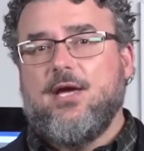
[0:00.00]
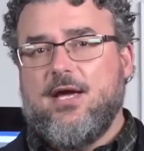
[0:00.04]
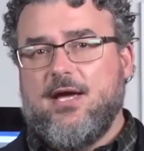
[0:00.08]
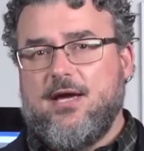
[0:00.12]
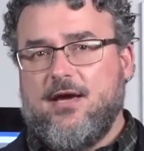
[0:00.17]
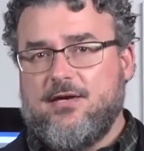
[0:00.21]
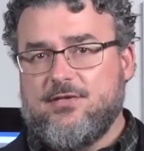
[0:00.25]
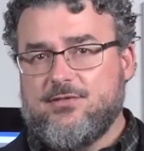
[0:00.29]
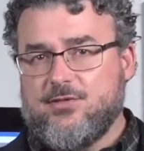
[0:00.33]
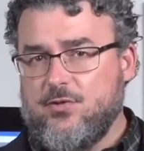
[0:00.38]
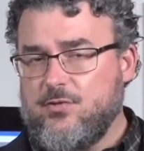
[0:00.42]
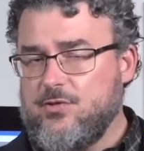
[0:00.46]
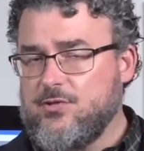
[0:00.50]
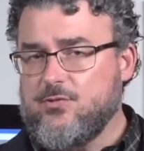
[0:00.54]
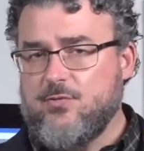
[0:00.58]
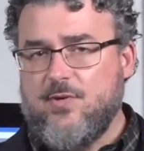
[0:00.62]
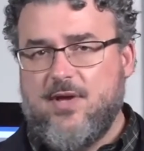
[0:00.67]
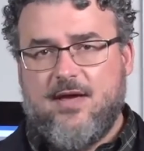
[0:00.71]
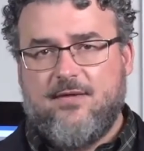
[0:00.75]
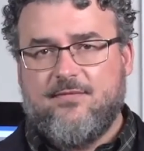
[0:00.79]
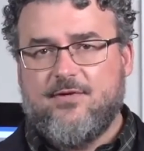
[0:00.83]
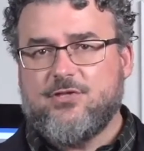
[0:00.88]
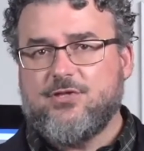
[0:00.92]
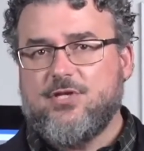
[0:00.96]
As soon as
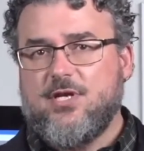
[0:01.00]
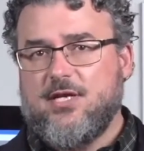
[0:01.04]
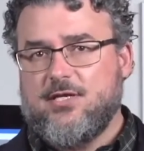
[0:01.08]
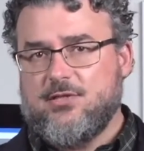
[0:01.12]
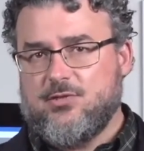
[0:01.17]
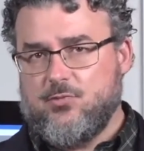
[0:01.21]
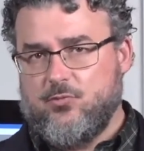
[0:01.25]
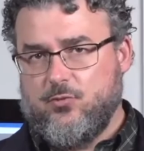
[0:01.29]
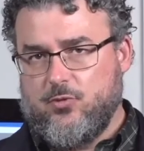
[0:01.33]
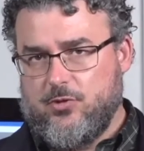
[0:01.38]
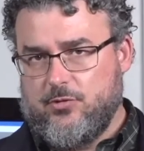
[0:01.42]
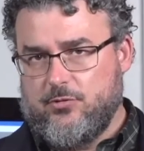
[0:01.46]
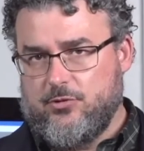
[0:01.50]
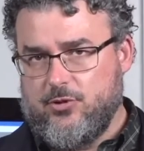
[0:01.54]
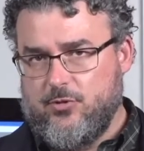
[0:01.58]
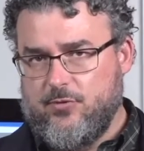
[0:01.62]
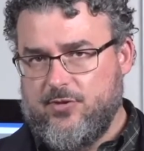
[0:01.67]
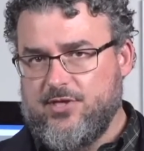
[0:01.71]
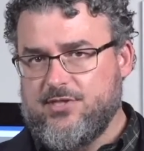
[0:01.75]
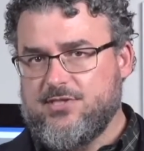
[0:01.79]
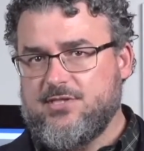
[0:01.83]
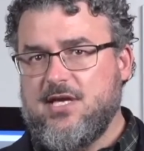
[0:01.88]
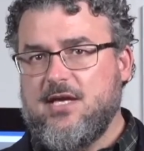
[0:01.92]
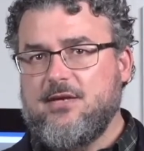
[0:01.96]
we have a chance, we'll
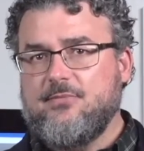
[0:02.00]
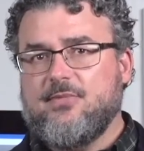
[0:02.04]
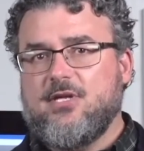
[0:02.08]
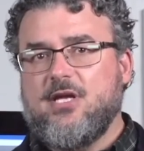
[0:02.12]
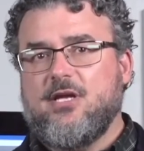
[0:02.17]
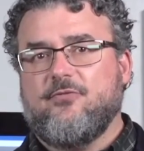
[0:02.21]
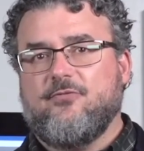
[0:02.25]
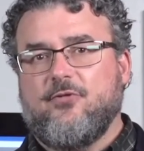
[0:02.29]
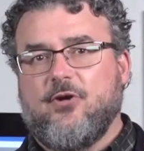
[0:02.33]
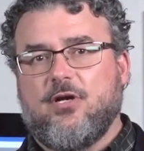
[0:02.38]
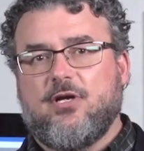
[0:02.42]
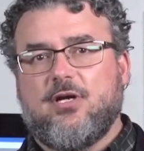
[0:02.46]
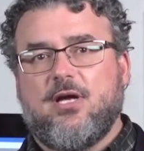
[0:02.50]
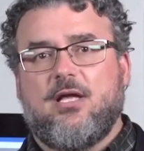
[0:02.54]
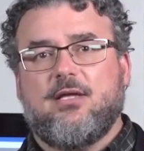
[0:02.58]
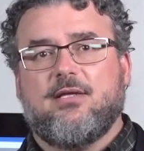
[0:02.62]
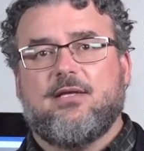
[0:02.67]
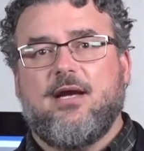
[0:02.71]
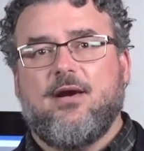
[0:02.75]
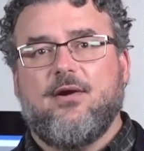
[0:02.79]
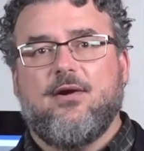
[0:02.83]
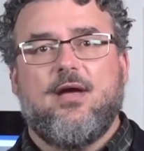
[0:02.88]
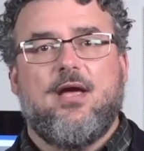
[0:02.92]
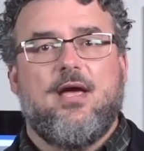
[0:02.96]
do the same thing for
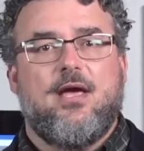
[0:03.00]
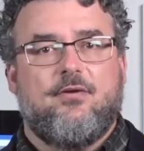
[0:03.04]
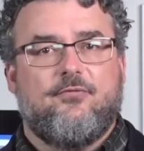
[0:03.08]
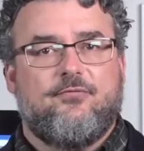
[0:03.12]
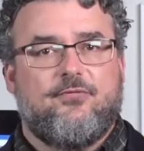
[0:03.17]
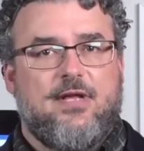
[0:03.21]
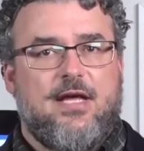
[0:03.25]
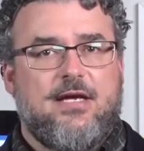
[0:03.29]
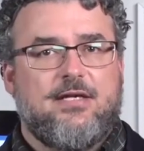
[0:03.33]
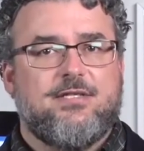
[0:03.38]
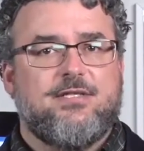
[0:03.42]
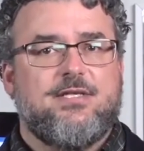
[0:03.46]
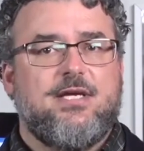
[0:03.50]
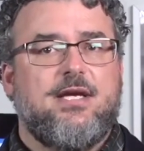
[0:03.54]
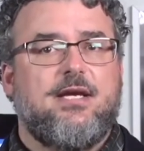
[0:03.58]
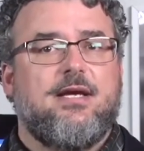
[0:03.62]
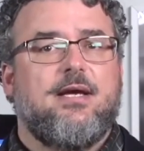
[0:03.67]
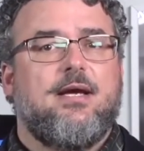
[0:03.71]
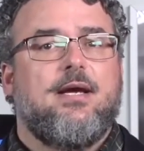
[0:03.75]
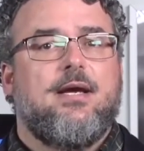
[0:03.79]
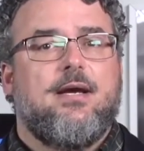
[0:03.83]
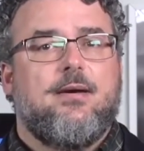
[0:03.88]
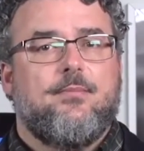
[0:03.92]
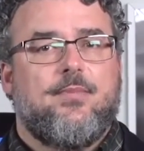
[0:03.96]
Caldera and Flexi.
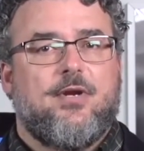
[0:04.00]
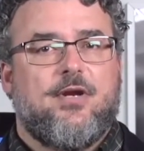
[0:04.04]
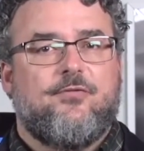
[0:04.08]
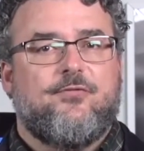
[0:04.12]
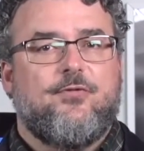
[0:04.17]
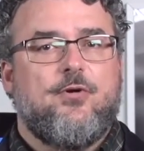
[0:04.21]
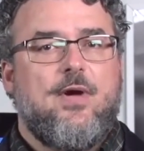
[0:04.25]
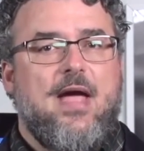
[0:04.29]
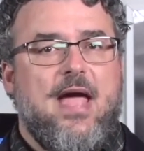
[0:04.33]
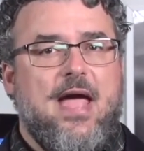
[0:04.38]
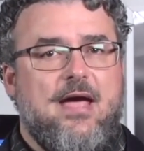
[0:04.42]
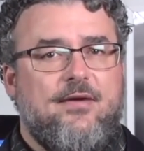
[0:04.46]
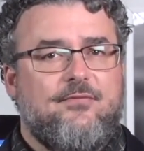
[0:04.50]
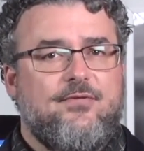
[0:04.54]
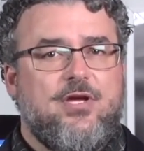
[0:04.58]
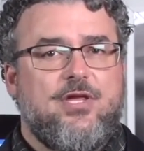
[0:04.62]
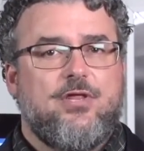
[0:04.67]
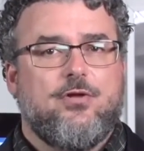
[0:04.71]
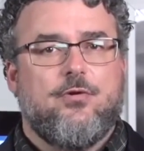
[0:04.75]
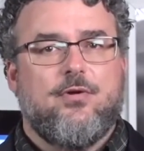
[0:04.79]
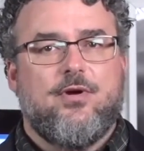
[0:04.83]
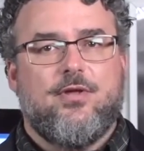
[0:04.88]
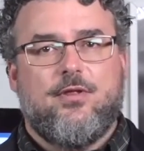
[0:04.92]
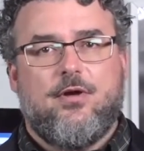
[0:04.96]
But if you have
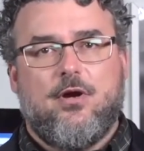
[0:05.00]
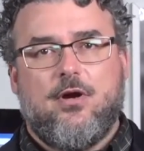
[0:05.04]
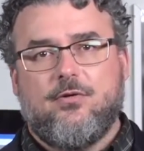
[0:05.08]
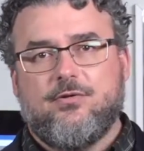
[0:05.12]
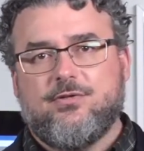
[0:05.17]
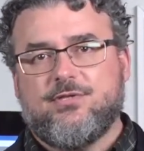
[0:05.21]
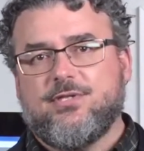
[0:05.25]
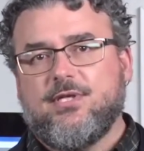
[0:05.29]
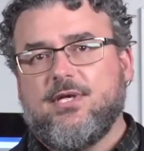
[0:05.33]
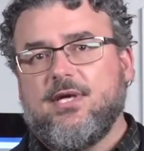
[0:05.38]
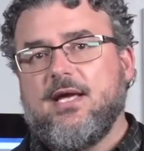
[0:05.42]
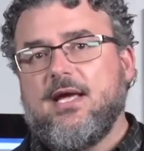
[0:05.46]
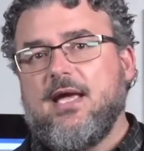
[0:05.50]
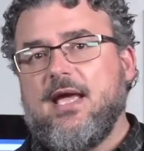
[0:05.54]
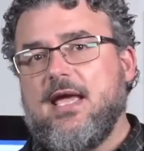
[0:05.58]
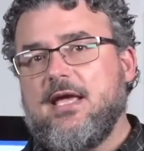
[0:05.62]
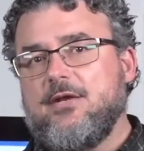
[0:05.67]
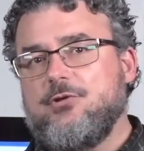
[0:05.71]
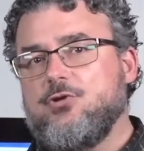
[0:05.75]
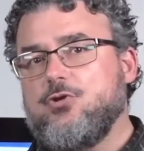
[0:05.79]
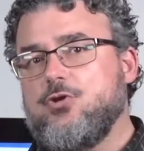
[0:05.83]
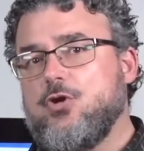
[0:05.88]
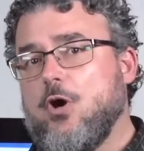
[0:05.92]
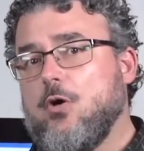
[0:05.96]
either of those
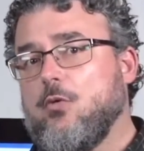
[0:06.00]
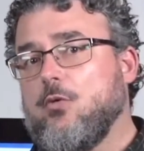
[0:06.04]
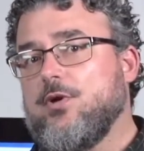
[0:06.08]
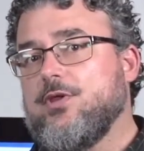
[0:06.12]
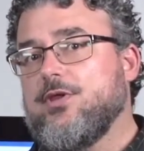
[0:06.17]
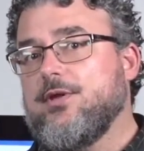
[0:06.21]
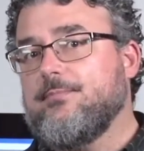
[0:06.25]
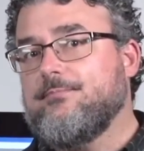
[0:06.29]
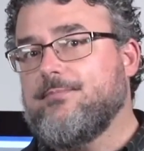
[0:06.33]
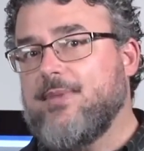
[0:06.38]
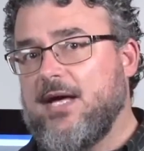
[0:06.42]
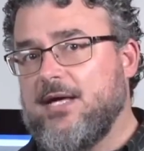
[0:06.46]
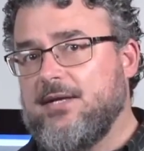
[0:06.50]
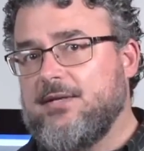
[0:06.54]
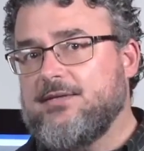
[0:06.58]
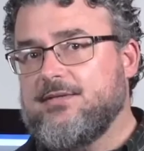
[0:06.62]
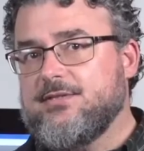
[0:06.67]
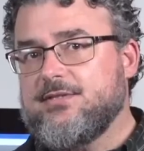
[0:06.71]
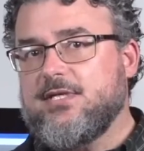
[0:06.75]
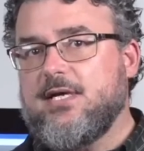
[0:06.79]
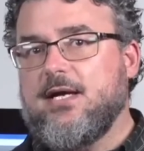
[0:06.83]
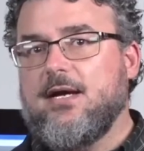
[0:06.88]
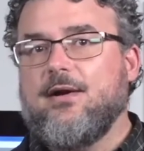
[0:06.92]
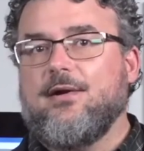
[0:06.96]
and you know where the
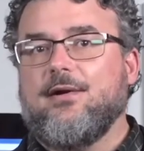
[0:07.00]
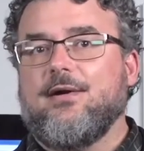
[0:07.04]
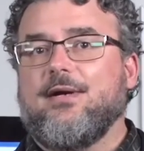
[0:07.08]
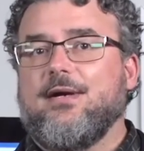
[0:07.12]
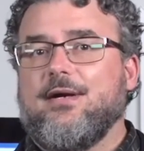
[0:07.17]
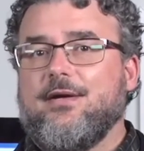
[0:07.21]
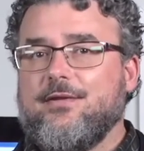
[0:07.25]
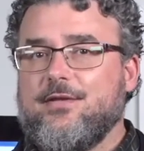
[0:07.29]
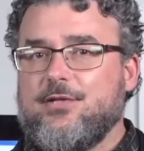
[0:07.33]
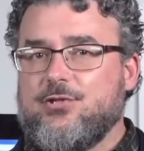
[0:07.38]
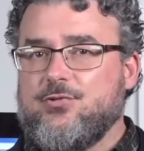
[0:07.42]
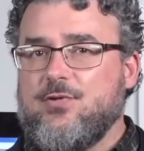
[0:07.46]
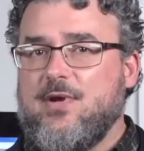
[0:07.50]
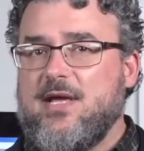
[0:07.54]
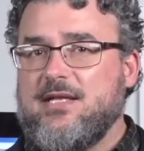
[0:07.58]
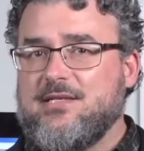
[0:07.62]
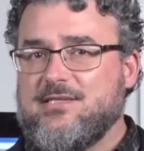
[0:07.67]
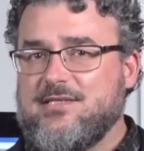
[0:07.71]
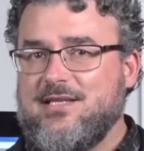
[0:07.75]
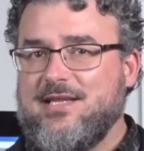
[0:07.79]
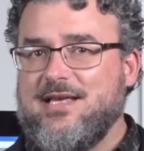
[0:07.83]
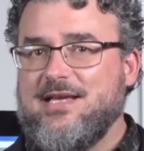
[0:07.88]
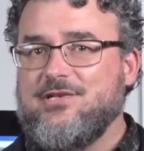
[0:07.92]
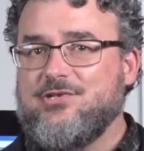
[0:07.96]
buttons are, the
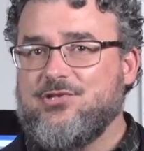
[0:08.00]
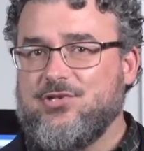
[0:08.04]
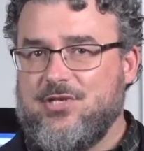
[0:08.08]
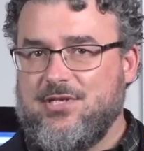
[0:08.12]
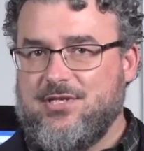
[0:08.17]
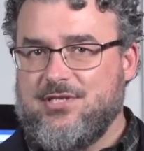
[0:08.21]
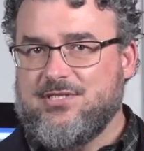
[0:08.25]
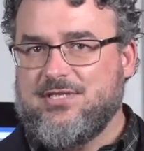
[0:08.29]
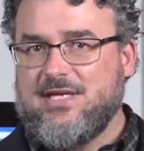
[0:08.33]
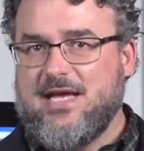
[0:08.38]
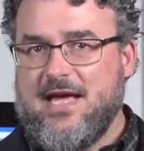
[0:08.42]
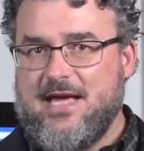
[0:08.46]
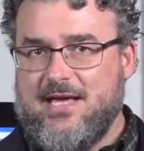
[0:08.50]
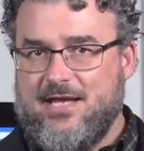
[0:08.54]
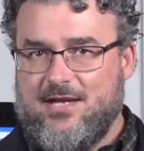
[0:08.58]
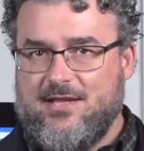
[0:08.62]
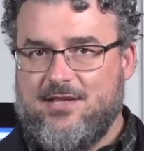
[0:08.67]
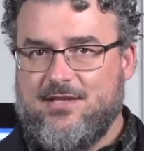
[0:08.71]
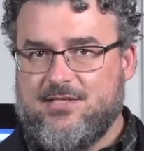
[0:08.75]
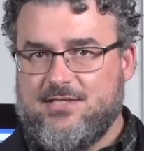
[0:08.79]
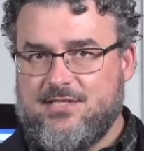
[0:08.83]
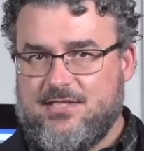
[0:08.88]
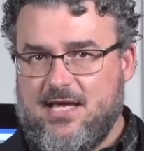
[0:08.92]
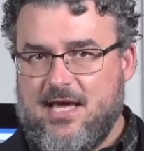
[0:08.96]
translation is kind
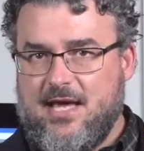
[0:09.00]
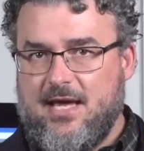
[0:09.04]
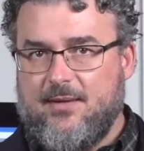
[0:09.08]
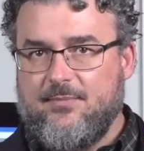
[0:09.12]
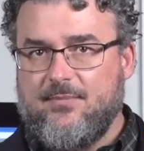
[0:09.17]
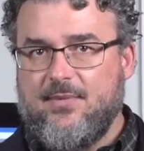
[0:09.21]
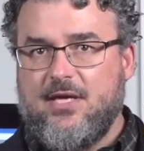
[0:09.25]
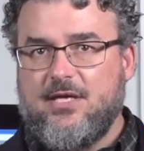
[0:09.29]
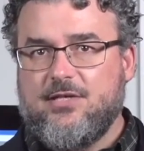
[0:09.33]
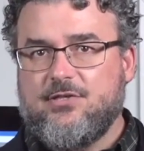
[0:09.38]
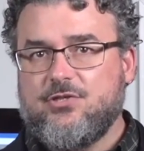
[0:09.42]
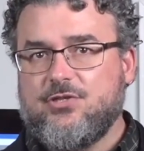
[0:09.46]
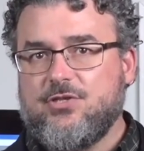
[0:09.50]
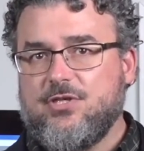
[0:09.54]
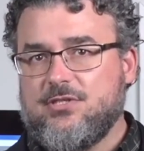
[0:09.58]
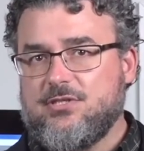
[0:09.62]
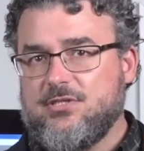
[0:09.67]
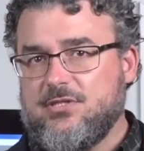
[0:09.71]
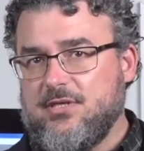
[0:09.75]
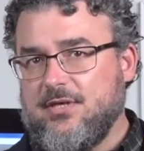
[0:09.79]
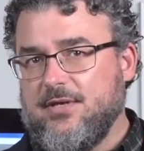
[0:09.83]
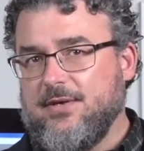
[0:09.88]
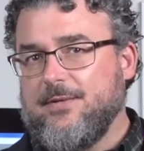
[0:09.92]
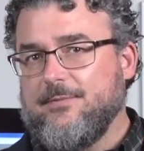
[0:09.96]
of the same. It's
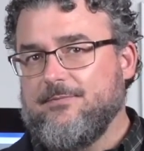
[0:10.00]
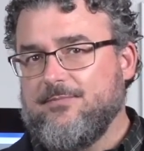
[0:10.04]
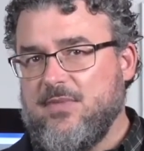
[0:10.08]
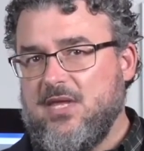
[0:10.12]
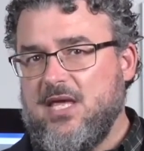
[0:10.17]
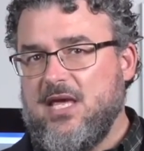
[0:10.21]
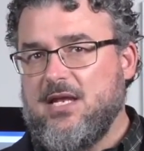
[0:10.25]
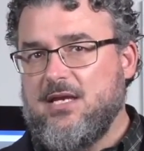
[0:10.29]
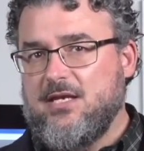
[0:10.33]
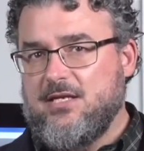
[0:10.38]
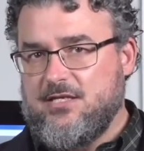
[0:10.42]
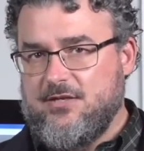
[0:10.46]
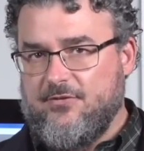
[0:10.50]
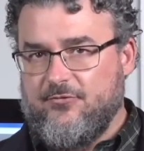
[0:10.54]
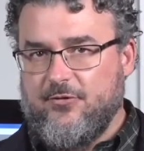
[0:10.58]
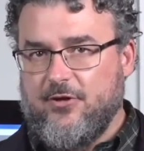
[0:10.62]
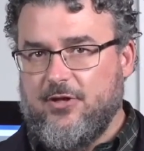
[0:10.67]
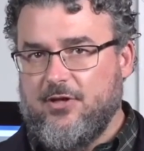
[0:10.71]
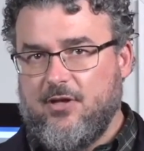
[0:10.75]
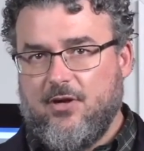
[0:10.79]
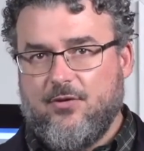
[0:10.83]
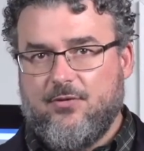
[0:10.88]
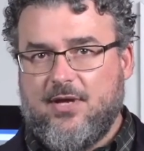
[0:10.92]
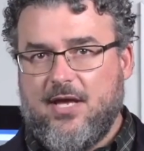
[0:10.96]
just in a
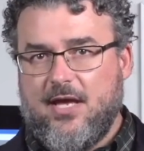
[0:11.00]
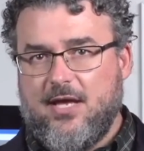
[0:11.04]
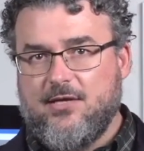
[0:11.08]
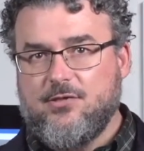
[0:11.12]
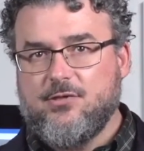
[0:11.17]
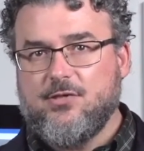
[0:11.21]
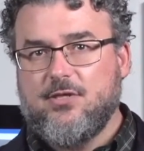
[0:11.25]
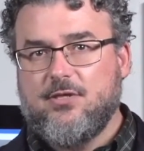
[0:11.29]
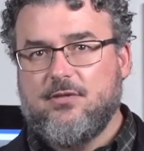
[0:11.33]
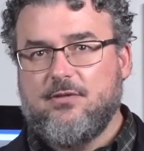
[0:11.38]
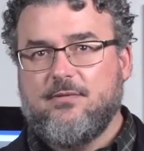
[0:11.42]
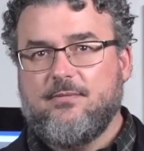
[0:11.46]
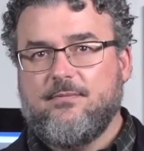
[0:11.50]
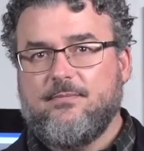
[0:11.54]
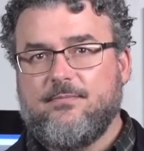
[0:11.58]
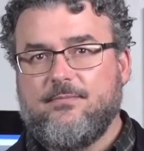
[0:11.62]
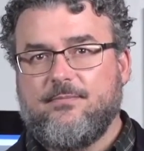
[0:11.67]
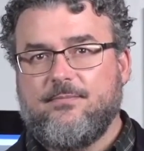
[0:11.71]
different location.